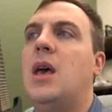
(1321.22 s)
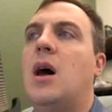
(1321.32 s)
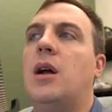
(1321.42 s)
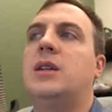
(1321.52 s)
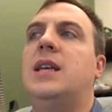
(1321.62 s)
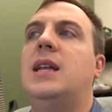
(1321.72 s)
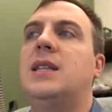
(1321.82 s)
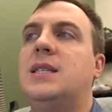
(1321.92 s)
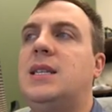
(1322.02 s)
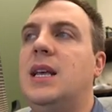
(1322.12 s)

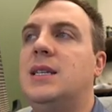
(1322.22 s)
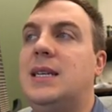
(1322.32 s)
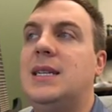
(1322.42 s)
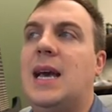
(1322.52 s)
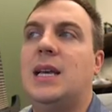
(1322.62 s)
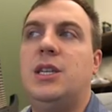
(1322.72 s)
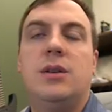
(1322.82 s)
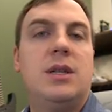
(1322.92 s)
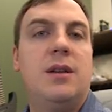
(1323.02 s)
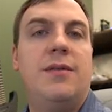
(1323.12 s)
Understand the st- syntax
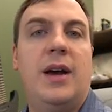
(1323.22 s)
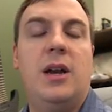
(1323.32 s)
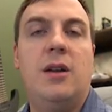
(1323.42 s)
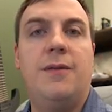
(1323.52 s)
used to define a new